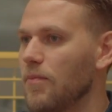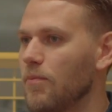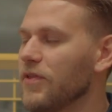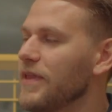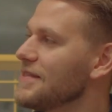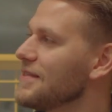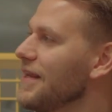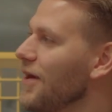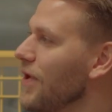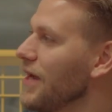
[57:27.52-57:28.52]
but that's the
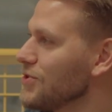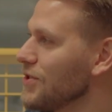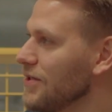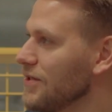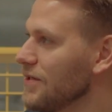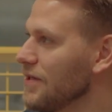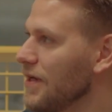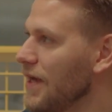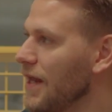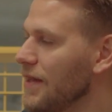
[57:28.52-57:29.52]
direction.
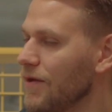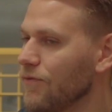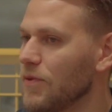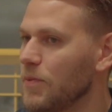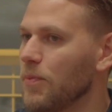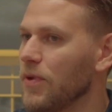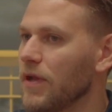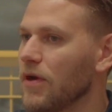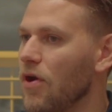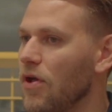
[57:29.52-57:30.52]
And I think for the people on
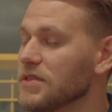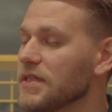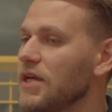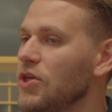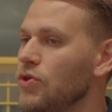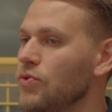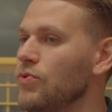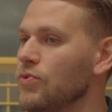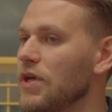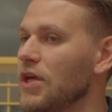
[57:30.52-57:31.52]
the call, it's like
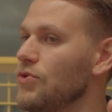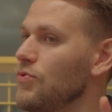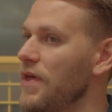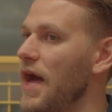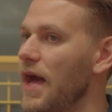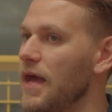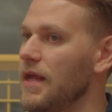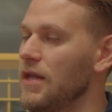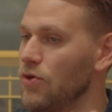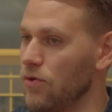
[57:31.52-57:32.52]
you can do that
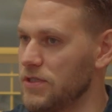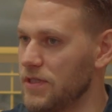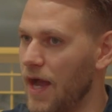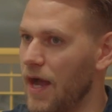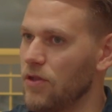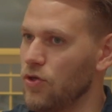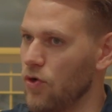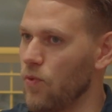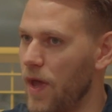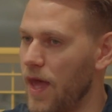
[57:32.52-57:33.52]
in your style,
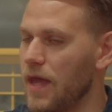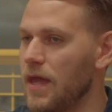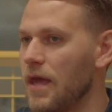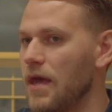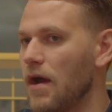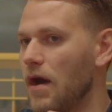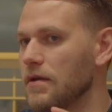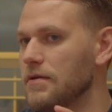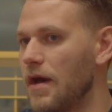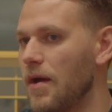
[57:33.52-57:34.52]
your way,
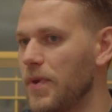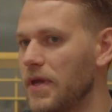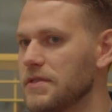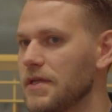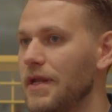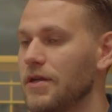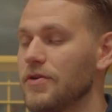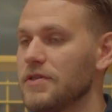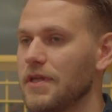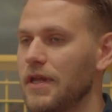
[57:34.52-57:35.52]
on topics and
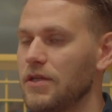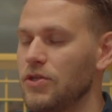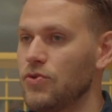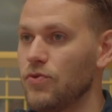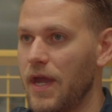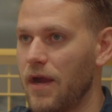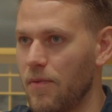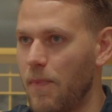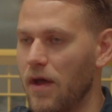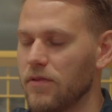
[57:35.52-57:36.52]
interests that you care
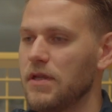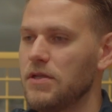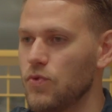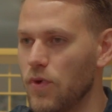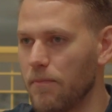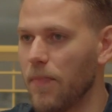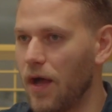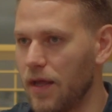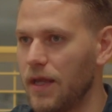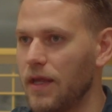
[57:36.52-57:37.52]
about, that you
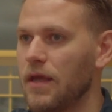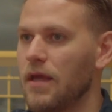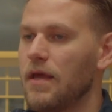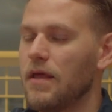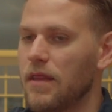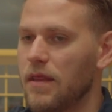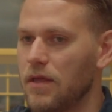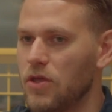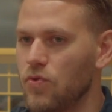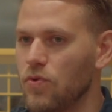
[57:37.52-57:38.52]
embody, that
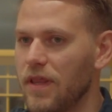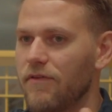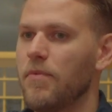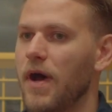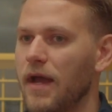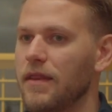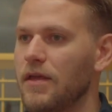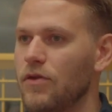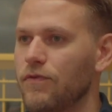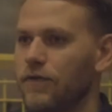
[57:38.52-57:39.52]
you live by, that
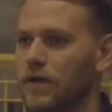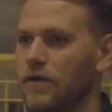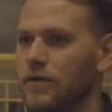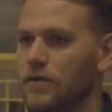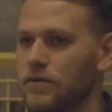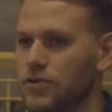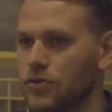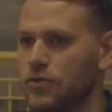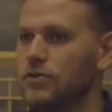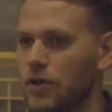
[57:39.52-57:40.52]
you feel
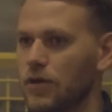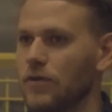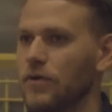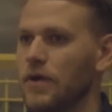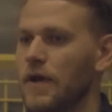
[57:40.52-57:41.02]
true to.